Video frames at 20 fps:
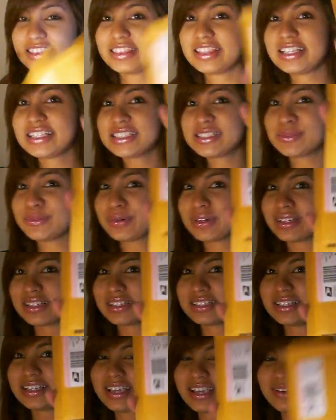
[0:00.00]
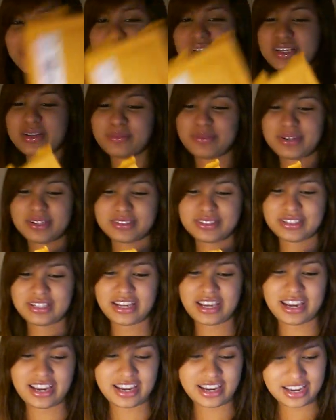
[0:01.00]
This one came in the mail
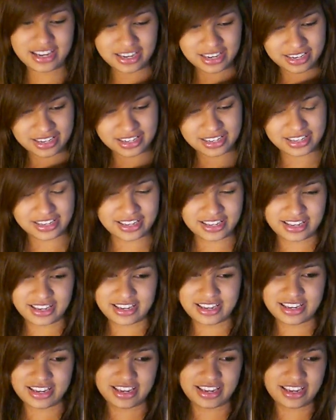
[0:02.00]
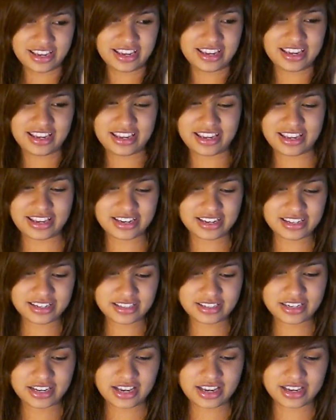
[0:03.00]
today.
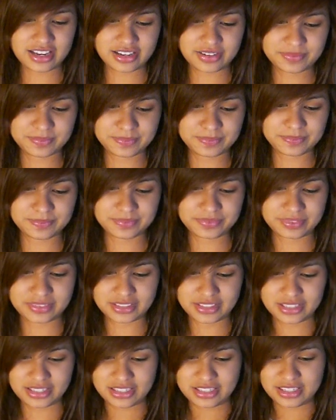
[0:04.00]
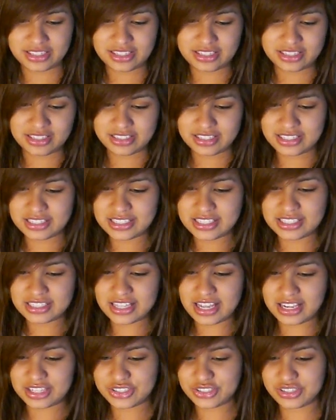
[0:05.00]
And this is
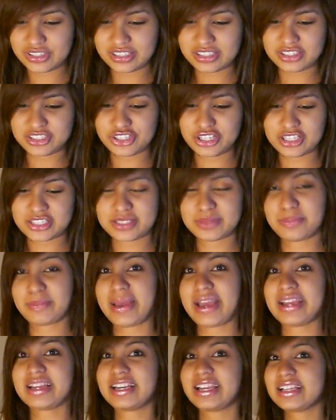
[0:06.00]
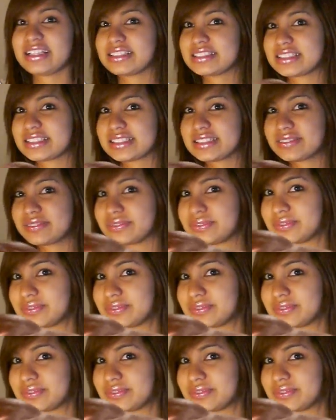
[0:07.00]
actually just magnets